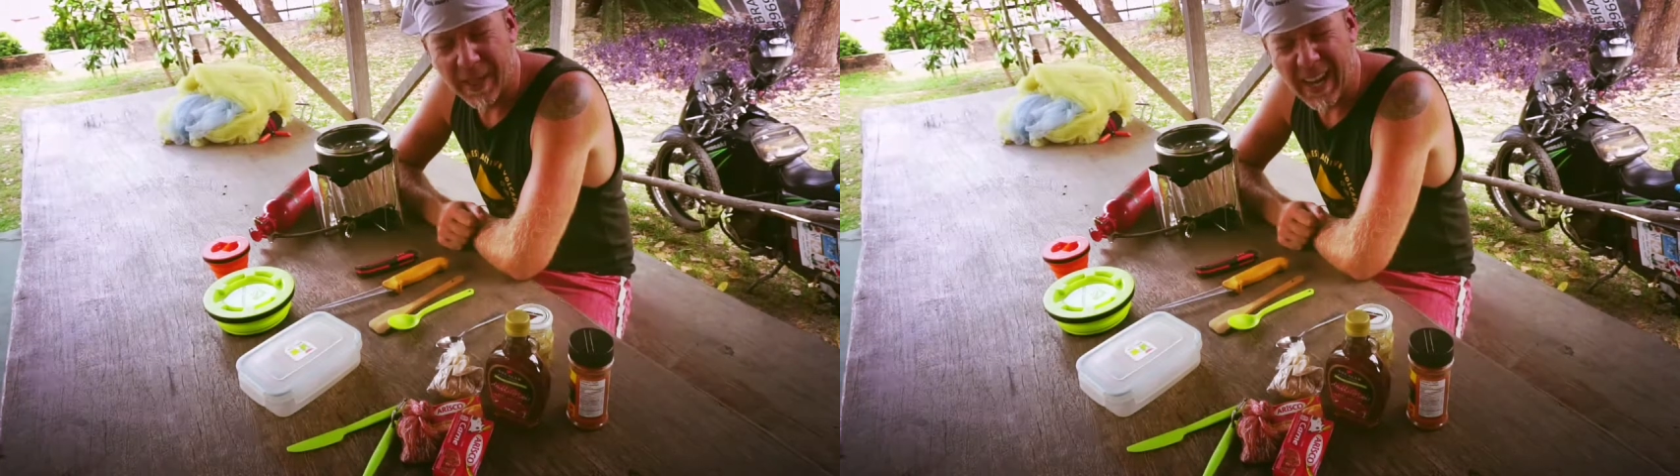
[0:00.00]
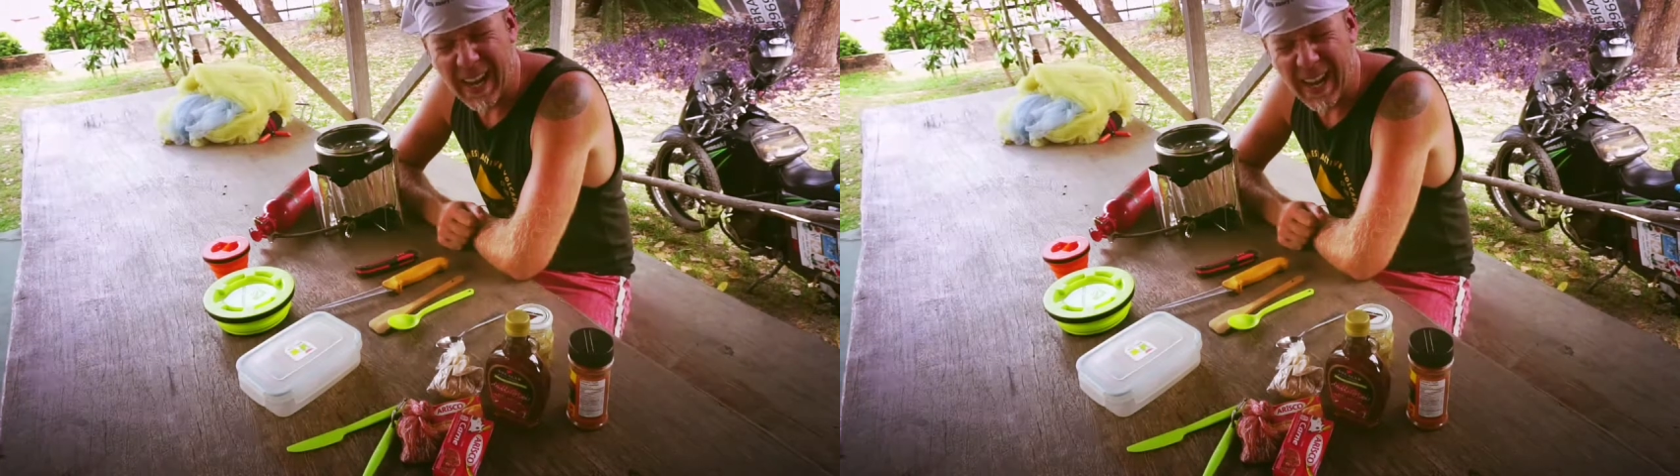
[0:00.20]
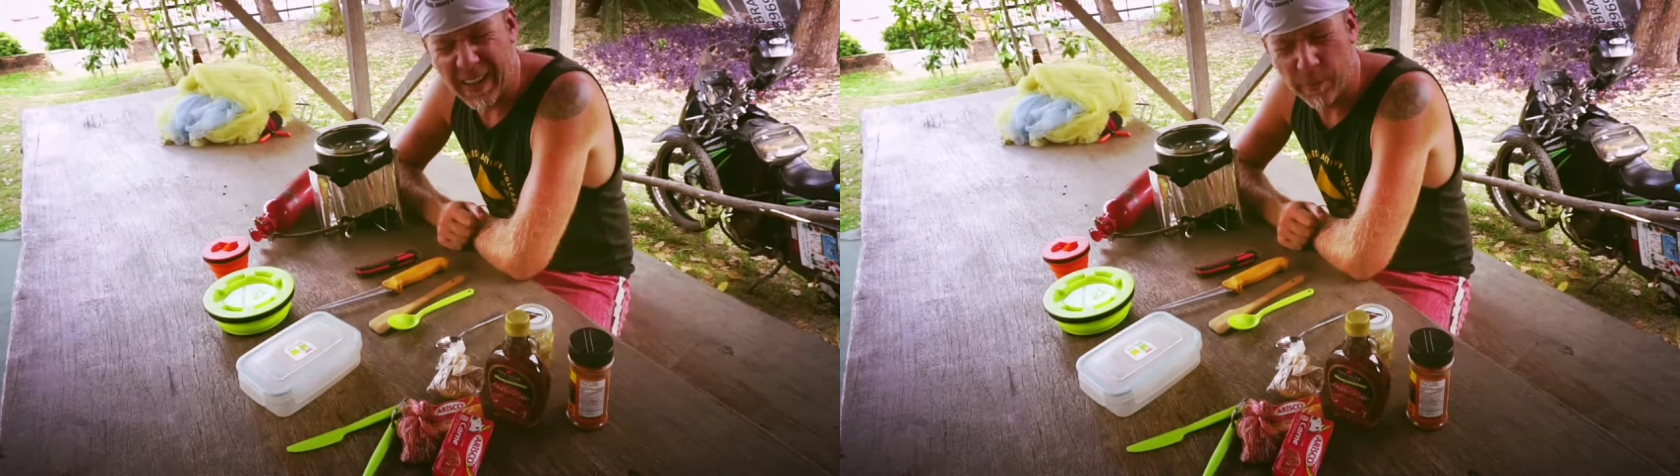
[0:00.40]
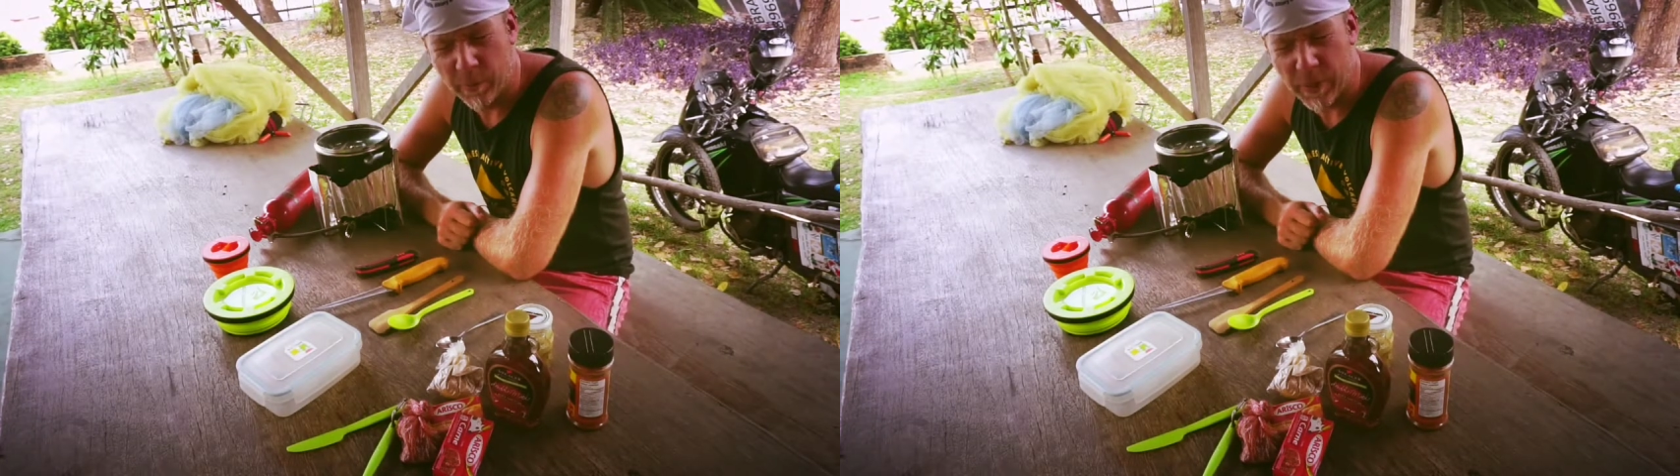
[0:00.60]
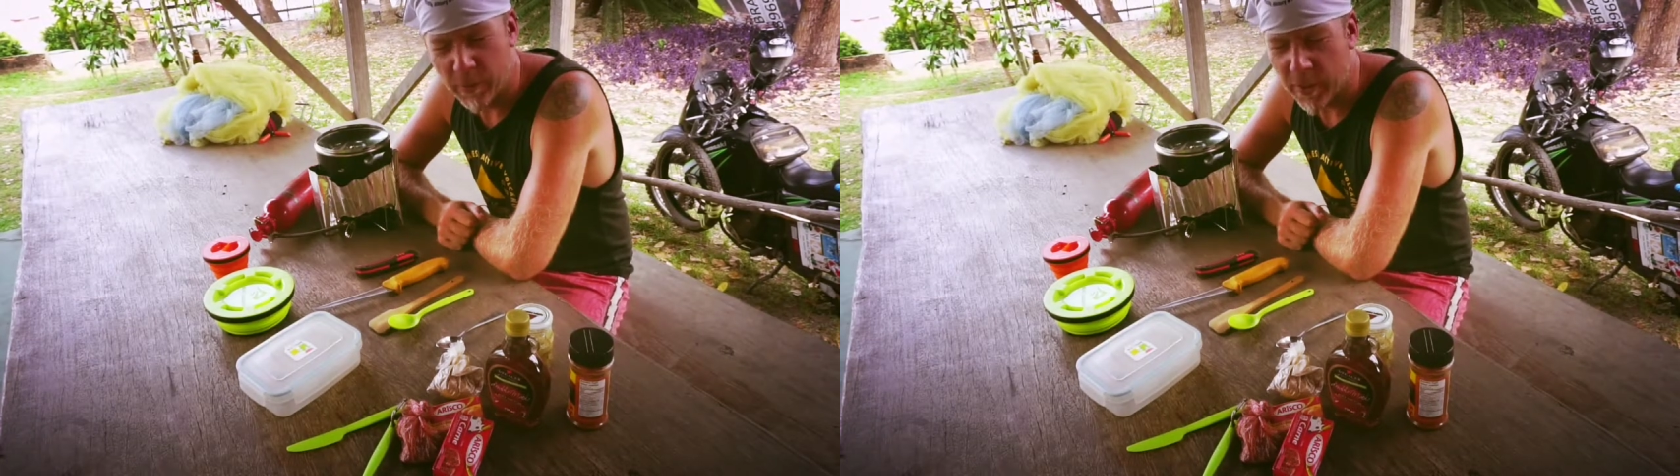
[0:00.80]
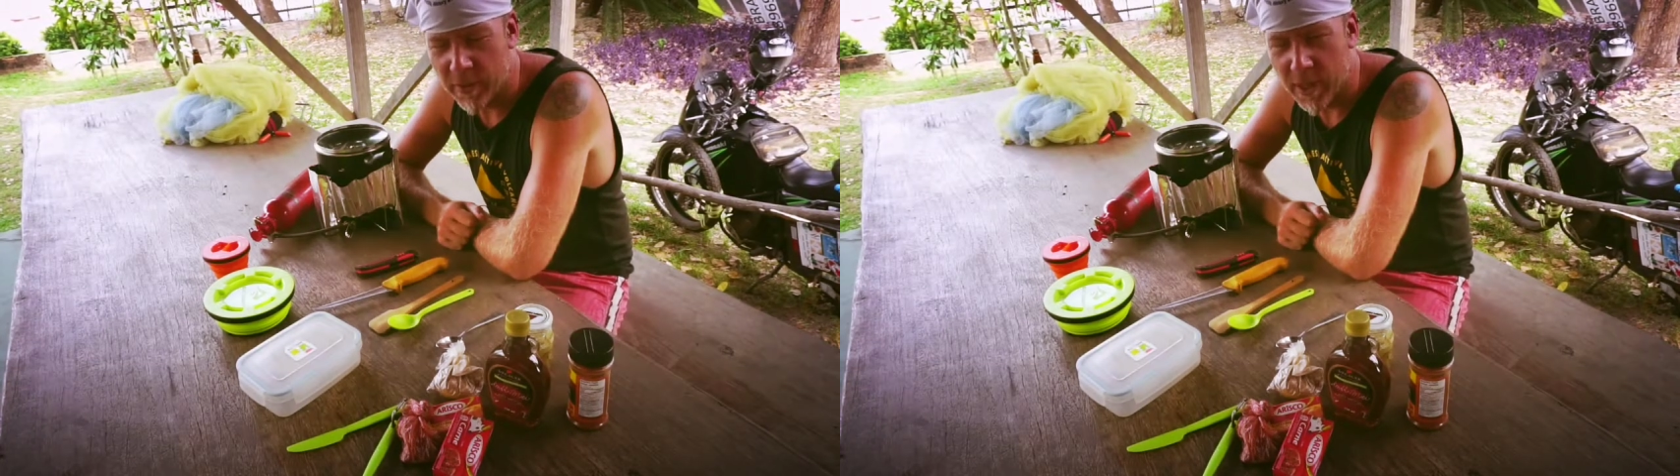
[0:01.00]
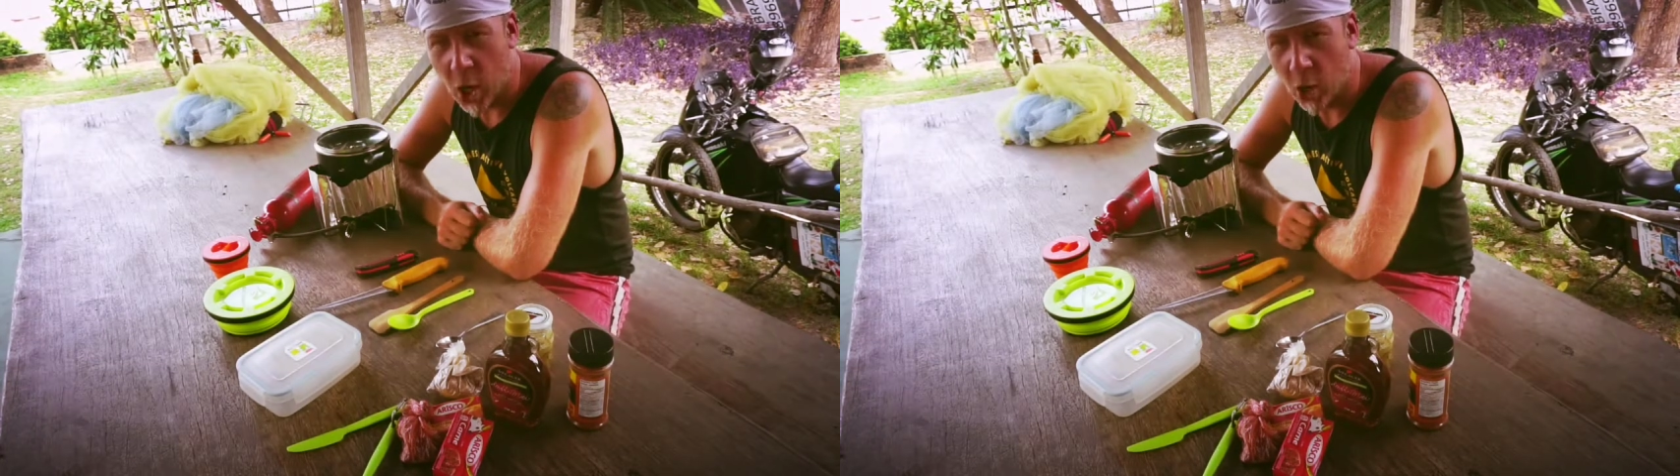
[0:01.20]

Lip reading: I think it's pronounced